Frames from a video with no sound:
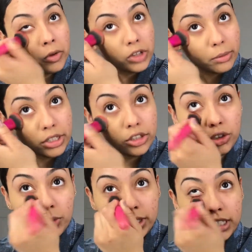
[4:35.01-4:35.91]
So I'm going to
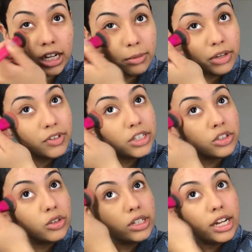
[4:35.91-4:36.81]
do one side of my face
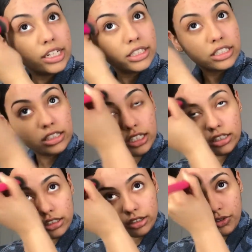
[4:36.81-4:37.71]
so you guys can see
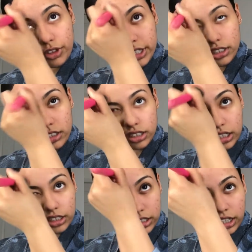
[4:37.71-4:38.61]
the difference
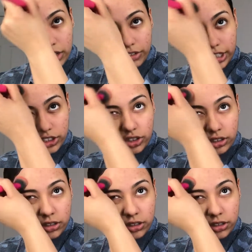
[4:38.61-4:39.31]
in coverage.